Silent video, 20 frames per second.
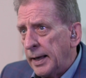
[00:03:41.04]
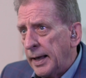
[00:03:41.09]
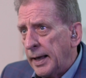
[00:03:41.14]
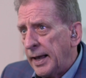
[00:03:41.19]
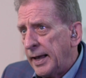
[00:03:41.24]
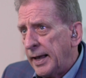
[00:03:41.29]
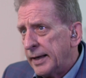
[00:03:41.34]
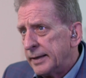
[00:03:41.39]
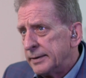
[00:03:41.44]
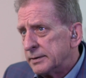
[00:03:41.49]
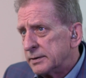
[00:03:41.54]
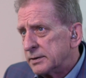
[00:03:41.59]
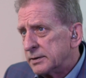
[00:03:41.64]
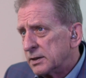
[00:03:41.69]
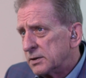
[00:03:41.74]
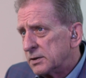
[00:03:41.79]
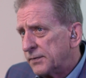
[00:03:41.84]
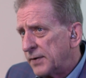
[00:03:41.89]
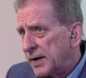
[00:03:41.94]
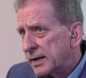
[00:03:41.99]
and
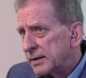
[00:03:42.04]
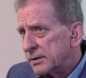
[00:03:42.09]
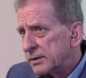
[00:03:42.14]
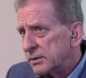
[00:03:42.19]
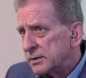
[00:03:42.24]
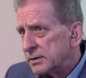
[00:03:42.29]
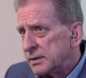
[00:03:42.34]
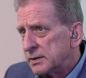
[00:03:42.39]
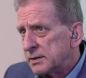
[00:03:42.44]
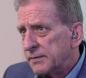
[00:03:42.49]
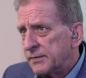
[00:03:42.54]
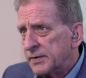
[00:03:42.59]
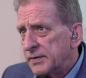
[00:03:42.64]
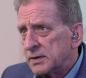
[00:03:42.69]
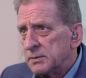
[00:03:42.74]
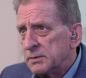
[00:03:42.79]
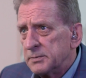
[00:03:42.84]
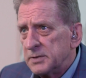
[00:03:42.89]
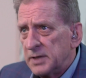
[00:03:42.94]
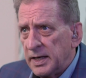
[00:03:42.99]
such factors as the
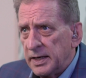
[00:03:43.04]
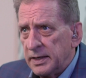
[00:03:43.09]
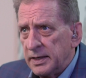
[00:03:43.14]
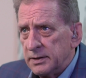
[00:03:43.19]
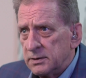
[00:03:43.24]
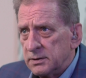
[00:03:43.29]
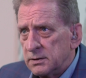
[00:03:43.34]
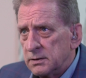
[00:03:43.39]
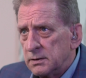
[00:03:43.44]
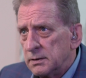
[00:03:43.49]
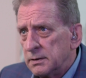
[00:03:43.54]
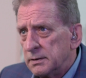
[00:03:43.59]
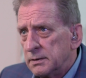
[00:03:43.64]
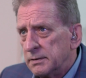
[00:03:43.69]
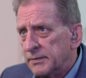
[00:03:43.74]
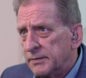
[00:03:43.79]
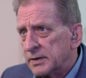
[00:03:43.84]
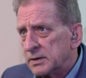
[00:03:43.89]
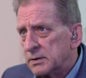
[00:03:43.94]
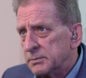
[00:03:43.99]
victim's age, the
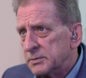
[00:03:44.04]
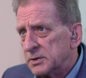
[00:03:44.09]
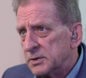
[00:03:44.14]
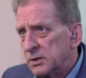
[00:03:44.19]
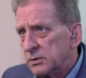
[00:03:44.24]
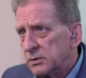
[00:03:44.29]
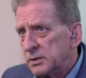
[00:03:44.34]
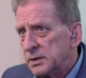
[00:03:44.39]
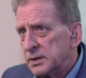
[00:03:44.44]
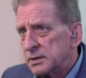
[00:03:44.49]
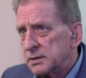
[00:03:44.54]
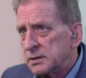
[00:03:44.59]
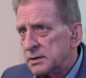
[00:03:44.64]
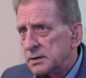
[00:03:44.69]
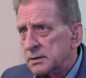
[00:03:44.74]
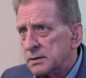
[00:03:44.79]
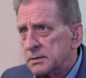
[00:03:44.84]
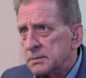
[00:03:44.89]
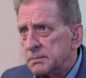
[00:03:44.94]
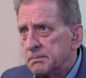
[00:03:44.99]
victim's illness,
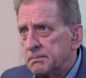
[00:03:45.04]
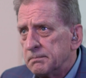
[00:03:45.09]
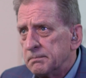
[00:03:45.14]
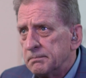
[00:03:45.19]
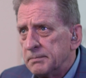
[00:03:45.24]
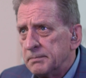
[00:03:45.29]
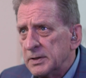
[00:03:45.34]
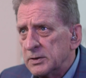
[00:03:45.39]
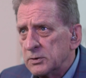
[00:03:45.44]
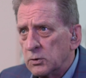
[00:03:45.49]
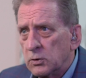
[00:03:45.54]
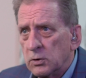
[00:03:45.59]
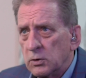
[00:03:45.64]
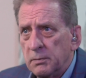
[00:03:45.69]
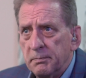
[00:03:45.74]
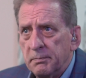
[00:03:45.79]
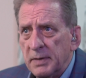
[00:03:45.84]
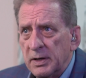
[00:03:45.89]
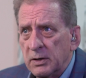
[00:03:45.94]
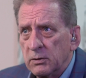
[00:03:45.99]
his or her
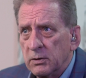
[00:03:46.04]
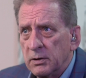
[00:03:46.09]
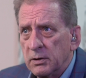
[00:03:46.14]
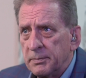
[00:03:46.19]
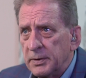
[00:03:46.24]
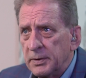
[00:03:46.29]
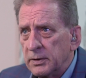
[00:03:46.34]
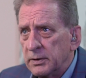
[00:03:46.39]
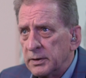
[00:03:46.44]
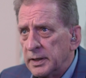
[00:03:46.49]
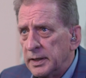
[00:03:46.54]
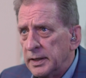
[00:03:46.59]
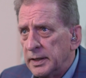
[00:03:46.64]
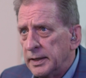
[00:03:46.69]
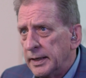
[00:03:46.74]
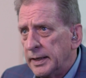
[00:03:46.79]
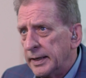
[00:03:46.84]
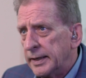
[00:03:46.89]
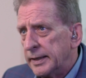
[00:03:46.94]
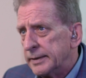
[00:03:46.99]
mental ability,
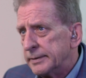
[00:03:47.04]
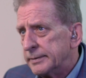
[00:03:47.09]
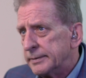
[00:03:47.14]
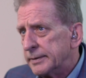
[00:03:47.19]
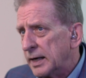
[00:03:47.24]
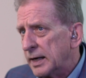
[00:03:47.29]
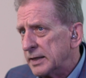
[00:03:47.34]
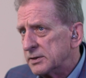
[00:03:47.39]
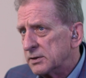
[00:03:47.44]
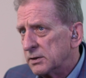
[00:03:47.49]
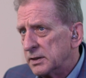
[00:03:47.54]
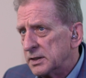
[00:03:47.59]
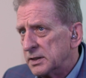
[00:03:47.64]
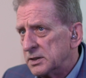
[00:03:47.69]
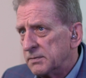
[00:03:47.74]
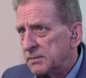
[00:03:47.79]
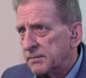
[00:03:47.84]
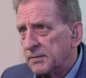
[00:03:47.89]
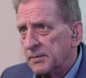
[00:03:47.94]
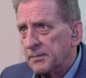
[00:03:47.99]
and
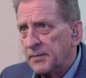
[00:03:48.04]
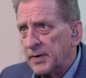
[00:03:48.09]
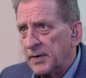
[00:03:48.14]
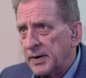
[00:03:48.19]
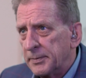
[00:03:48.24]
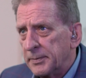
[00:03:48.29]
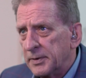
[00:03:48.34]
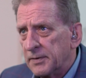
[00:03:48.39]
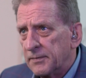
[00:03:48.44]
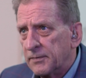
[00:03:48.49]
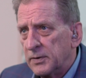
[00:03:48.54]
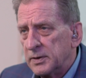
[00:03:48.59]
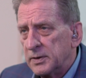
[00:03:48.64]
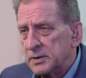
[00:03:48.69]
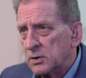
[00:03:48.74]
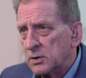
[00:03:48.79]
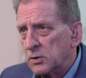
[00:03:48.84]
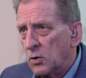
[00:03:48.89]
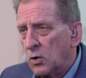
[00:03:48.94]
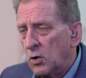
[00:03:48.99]
isolation from family and friends
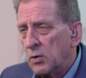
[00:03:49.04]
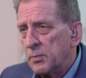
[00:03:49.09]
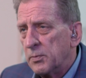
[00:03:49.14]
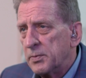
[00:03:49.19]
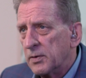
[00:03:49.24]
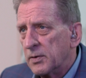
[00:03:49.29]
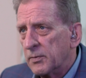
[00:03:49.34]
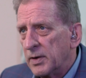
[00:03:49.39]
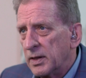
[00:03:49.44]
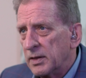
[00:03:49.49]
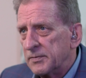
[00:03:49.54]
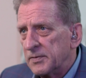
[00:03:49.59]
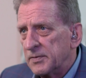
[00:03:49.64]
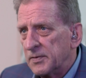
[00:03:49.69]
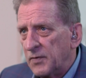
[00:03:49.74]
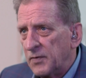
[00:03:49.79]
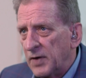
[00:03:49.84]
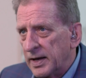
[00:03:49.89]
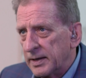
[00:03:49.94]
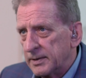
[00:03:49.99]
can all be a relevant
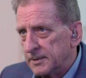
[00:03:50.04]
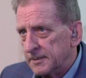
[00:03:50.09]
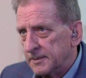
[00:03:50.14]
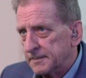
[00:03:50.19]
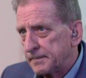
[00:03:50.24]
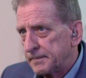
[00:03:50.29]
factor.